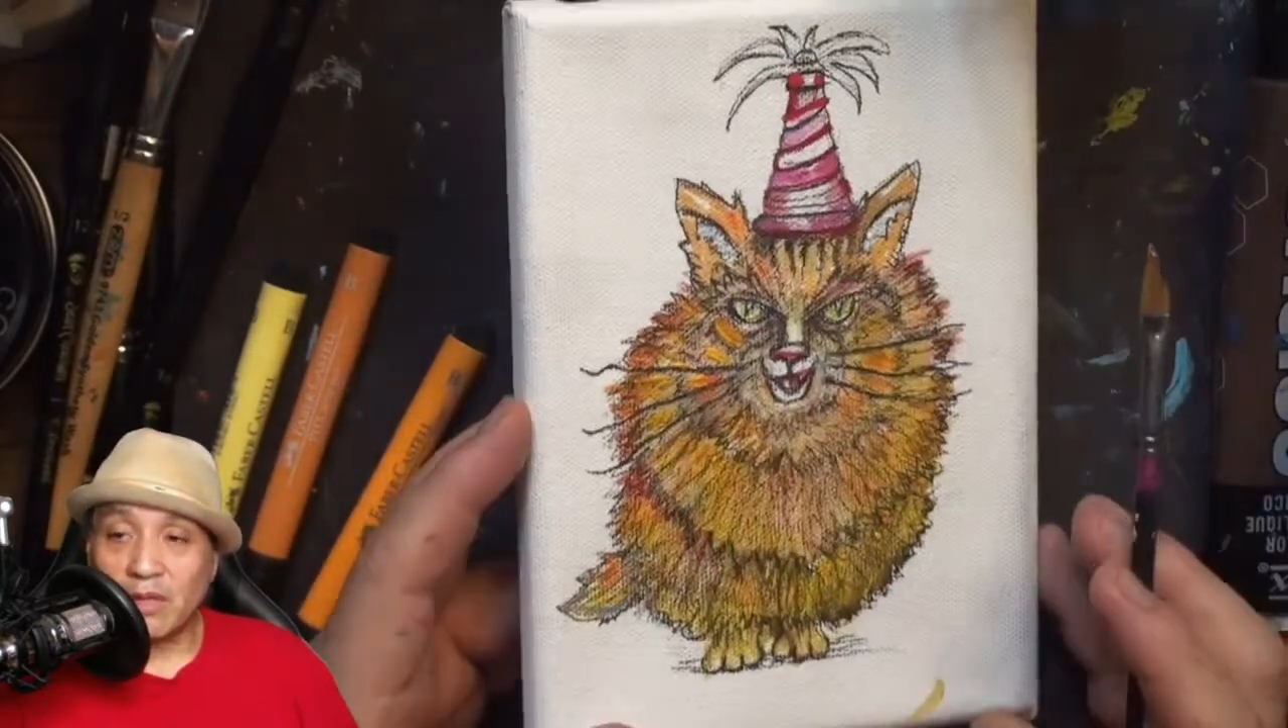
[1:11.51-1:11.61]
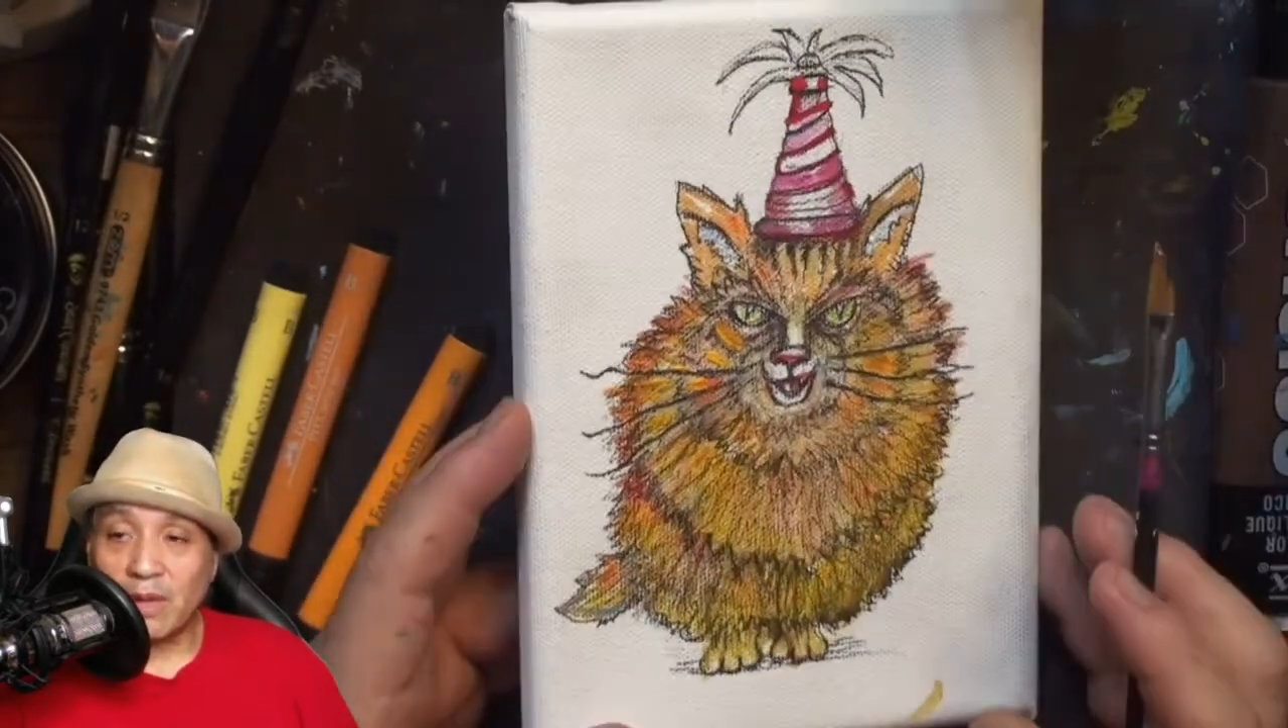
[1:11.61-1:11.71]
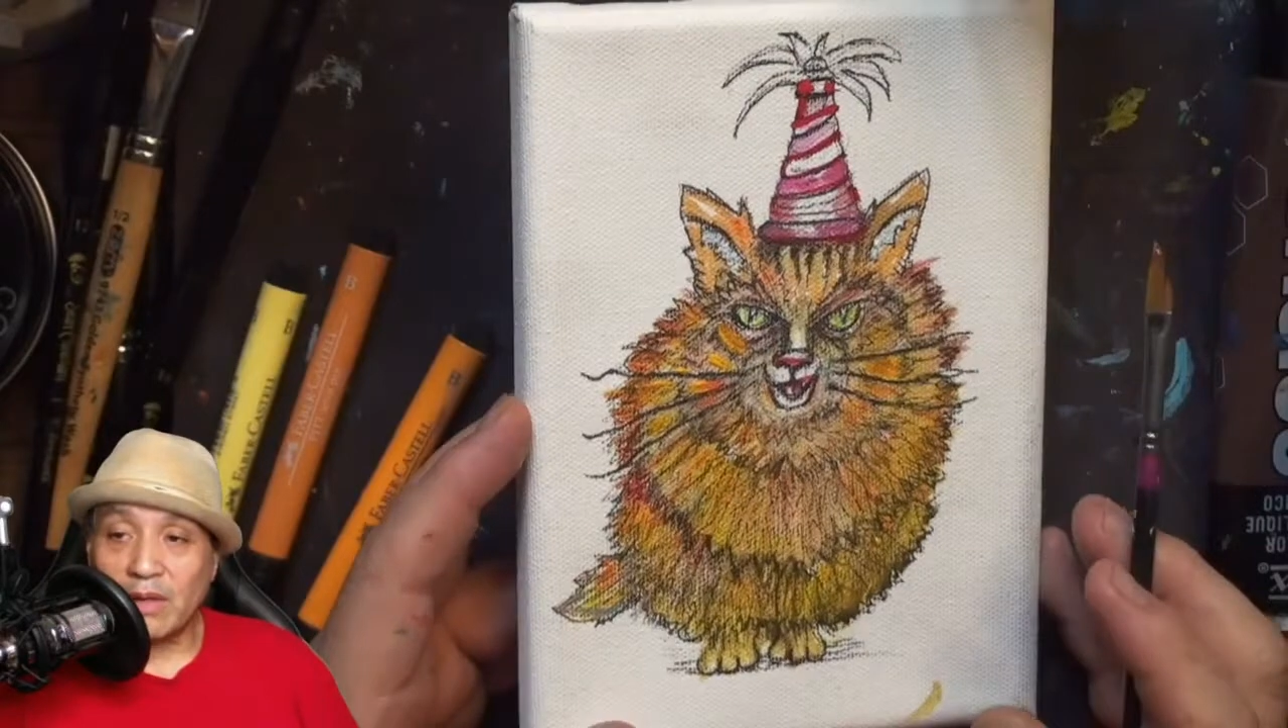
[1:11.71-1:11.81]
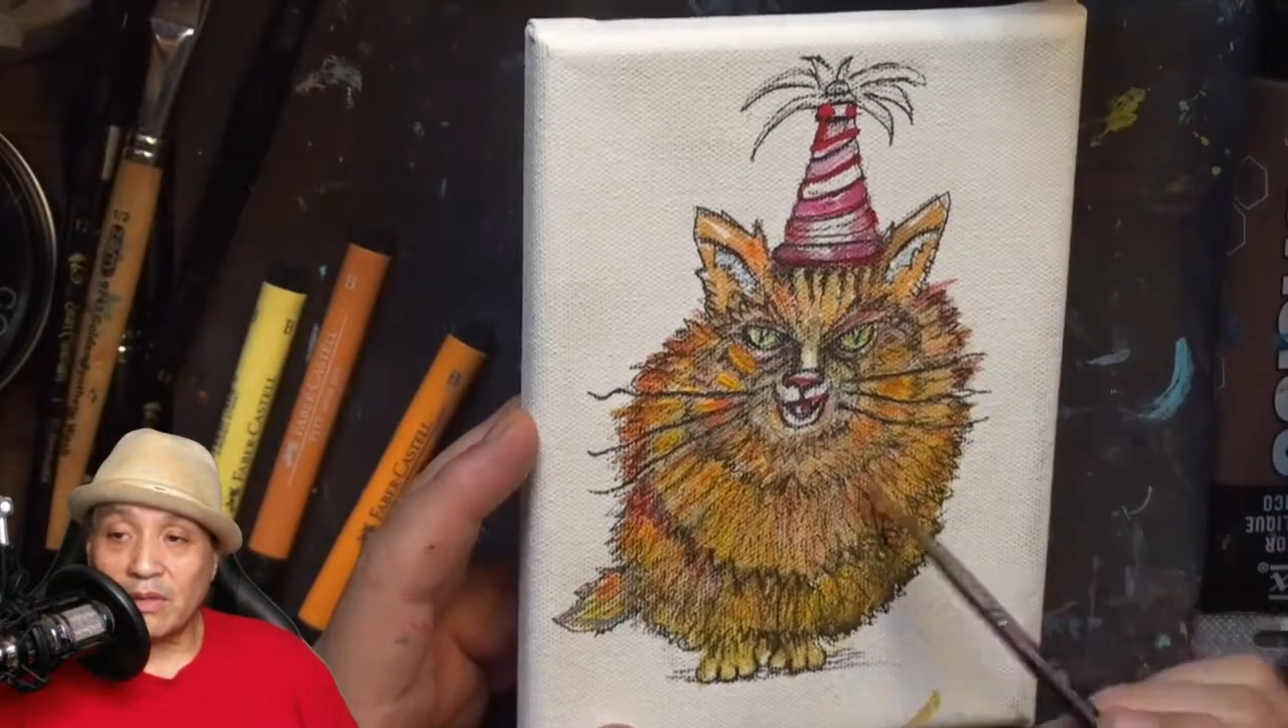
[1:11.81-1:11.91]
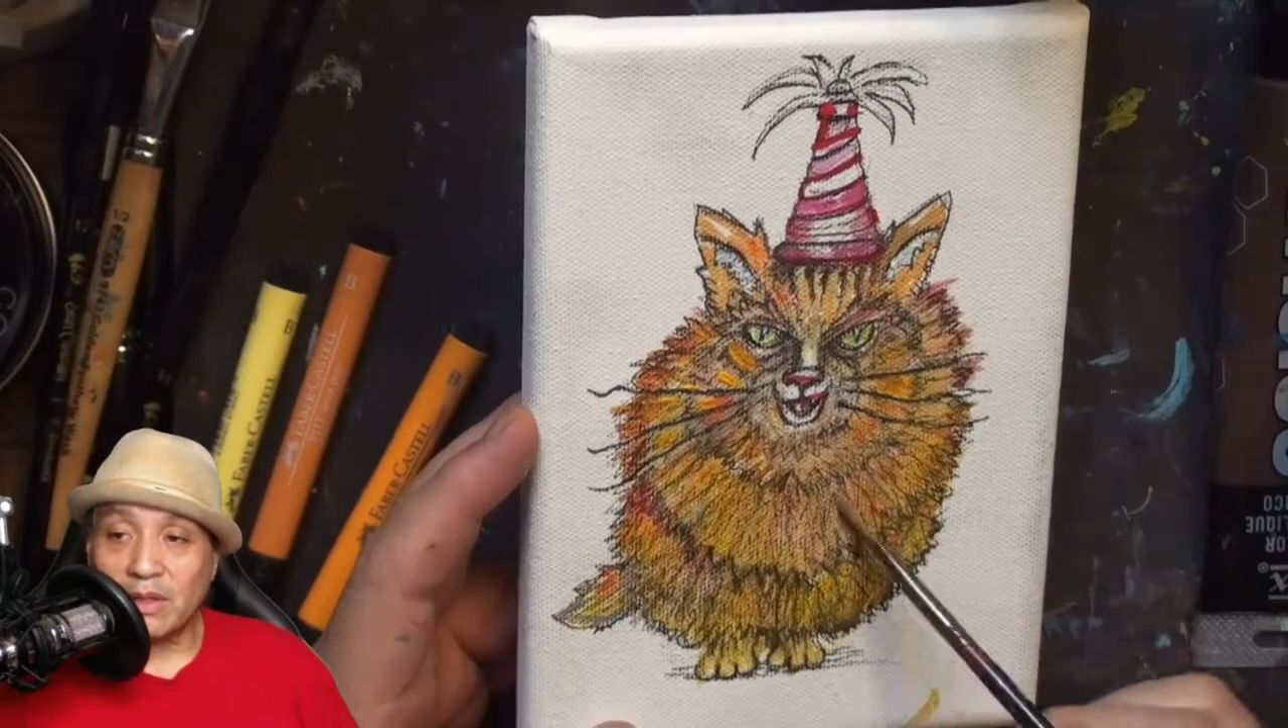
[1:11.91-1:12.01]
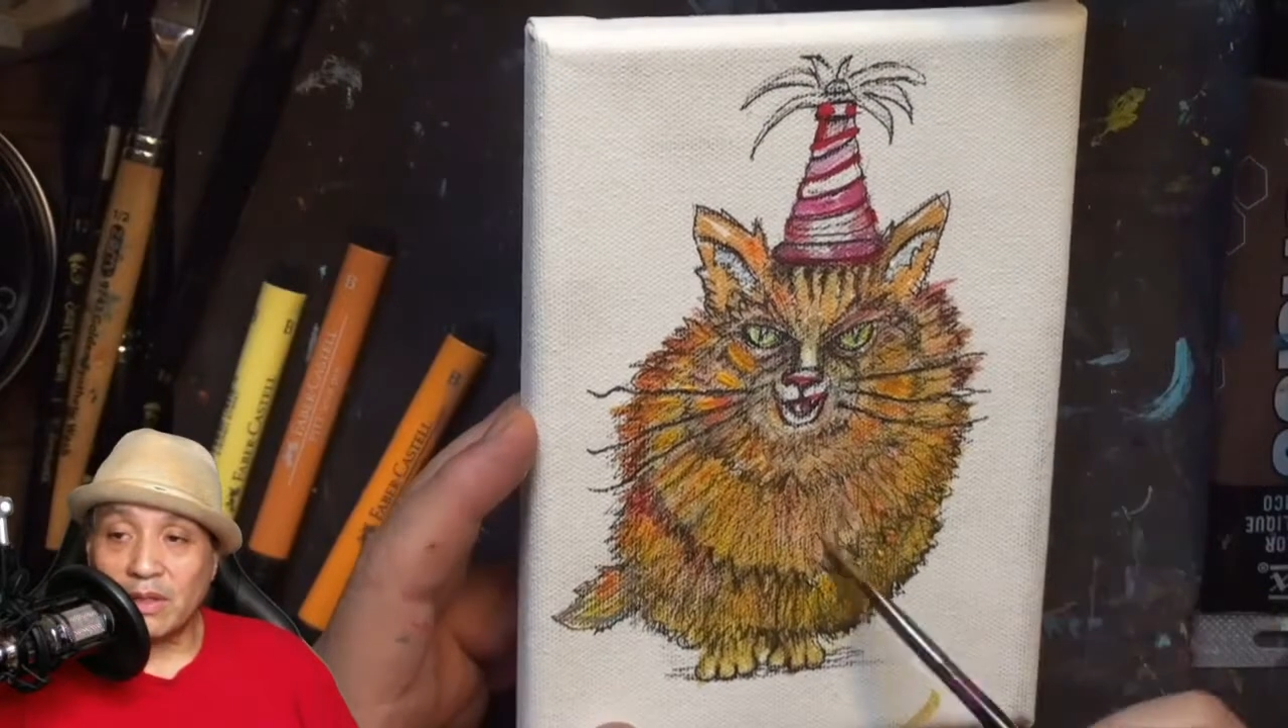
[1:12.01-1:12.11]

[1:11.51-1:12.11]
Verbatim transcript: about